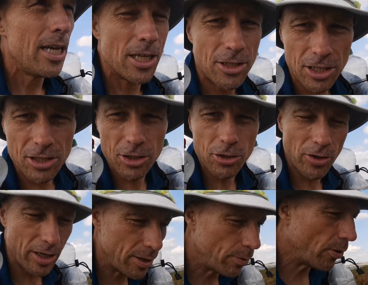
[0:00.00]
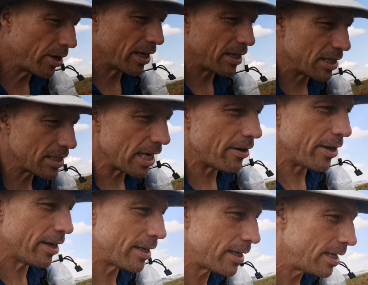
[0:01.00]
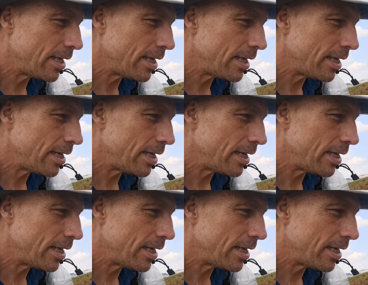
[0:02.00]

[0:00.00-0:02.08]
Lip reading: It's just a joy walking in this area,